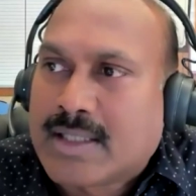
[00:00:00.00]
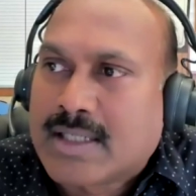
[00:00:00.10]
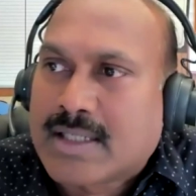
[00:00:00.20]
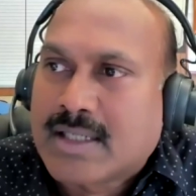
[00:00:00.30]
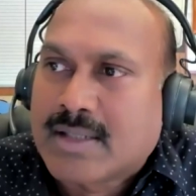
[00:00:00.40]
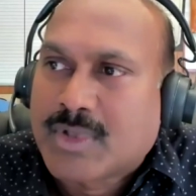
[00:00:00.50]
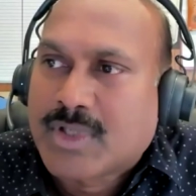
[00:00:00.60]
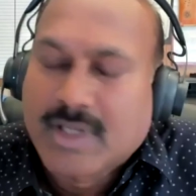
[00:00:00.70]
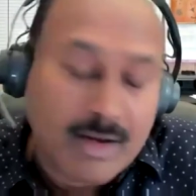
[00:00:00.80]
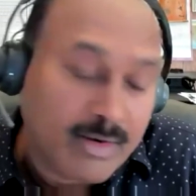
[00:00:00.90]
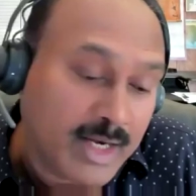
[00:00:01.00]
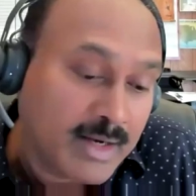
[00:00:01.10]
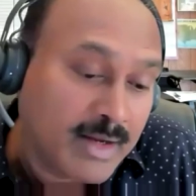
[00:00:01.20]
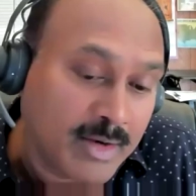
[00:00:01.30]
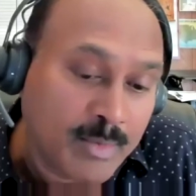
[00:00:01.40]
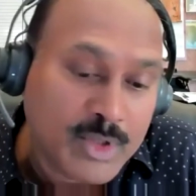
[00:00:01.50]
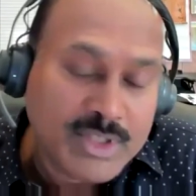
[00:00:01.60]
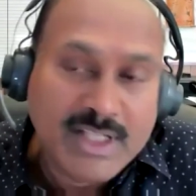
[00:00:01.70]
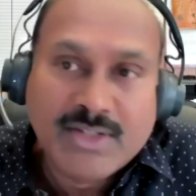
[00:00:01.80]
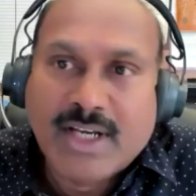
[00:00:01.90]
systems or remote
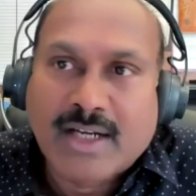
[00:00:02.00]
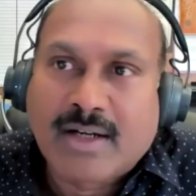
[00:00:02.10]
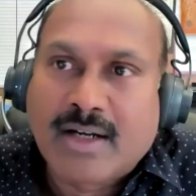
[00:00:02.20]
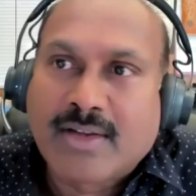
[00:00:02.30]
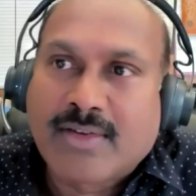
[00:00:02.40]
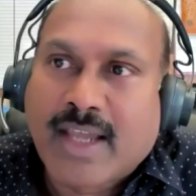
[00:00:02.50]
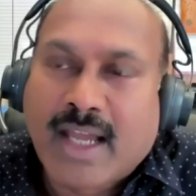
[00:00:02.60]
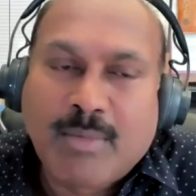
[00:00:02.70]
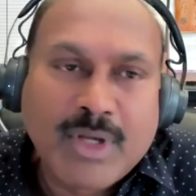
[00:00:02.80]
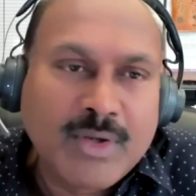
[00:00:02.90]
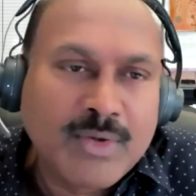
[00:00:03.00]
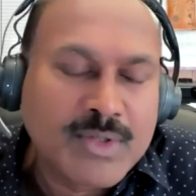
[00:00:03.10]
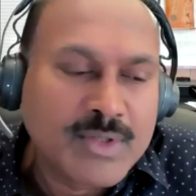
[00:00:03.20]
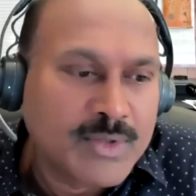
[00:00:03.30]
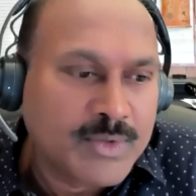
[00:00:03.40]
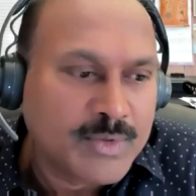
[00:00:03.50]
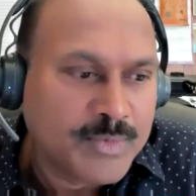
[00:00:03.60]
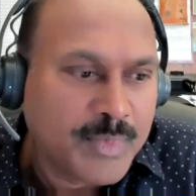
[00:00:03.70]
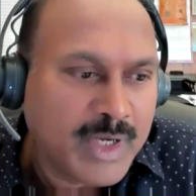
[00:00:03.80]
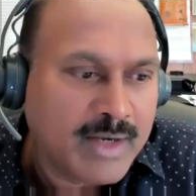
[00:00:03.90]
sense technologies can be used
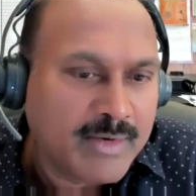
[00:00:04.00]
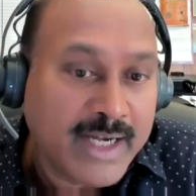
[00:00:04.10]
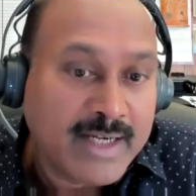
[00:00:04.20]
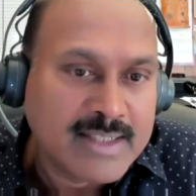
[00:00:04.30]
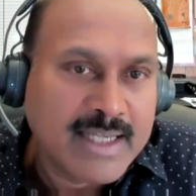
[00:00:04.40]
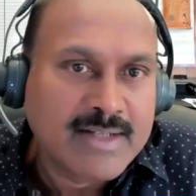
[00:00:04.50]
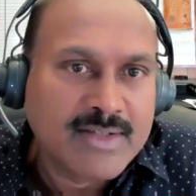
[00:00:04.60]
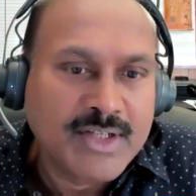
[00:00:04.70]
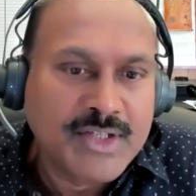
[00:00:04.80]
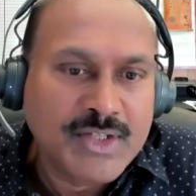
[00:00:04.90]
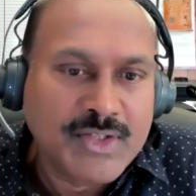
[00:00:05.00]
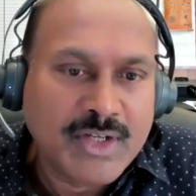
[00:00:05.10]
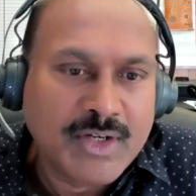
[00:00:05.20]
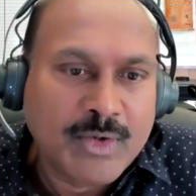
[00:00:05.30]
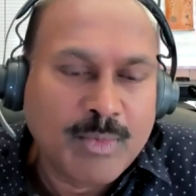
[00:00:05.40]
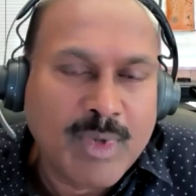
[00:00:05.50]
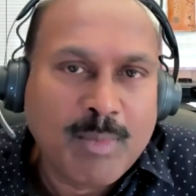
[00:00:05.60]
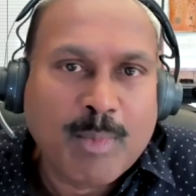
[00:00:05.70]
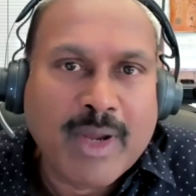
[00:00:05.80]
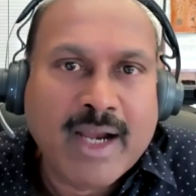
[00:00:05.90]
in data scarce regions, to be
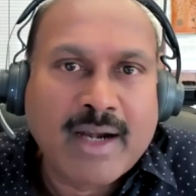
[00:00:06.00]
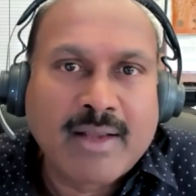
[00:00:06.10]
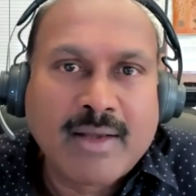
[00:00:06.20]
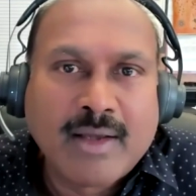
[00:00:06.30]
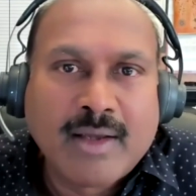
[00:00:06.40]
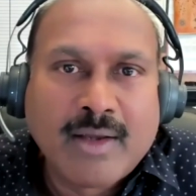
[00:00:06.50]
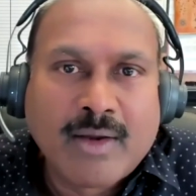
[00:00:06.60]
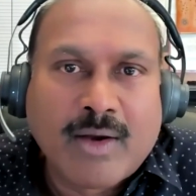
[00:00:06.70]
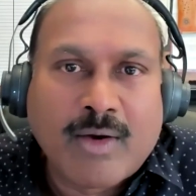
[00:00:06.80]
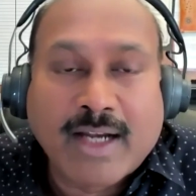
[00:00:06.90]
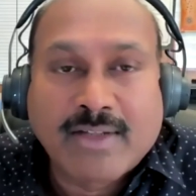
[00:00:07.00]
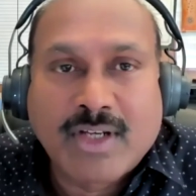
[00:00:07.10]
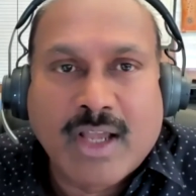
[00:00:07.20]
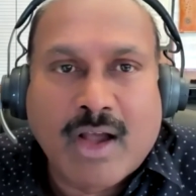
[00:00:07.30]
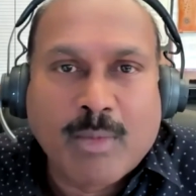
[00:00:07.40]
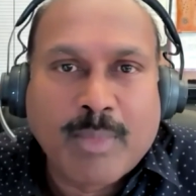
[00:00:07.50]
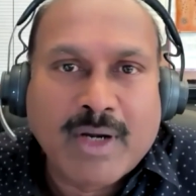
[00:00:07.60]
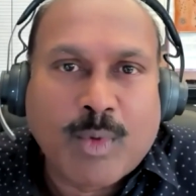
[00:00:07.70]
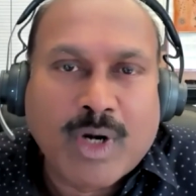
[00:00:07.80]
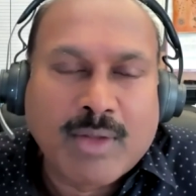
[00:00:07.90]
prepared or actually
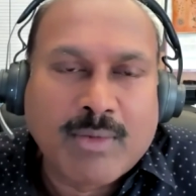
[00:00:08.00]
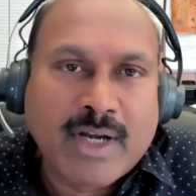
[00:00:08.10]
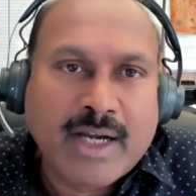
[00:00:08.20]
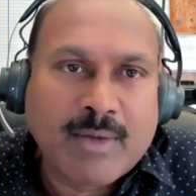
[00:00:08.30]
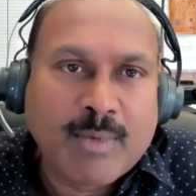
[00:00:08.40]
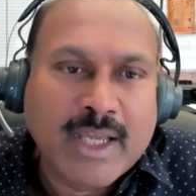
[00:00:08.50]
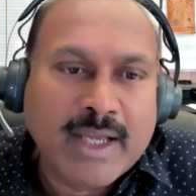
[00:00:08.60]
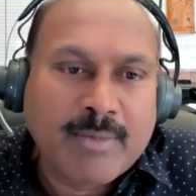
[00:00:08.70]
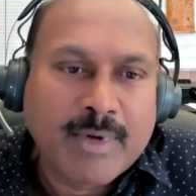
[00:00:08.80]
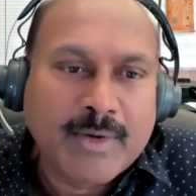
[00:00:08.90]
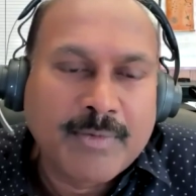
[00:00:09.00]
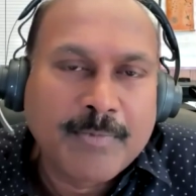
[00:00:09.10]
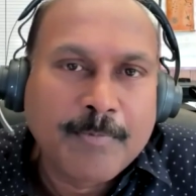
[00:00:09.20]
augment whatever data we have.